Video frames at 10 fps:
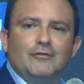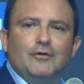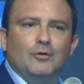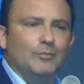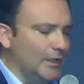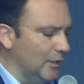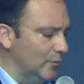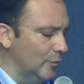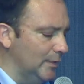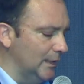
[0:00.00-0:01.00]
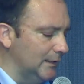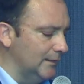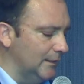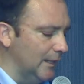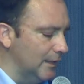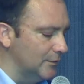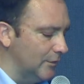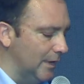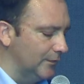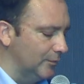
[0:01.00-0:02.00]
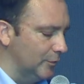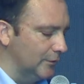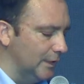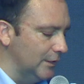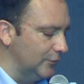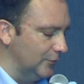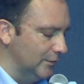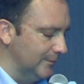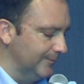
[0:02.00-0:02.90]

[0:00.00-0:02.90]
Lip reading: of urban air mobility and transportation.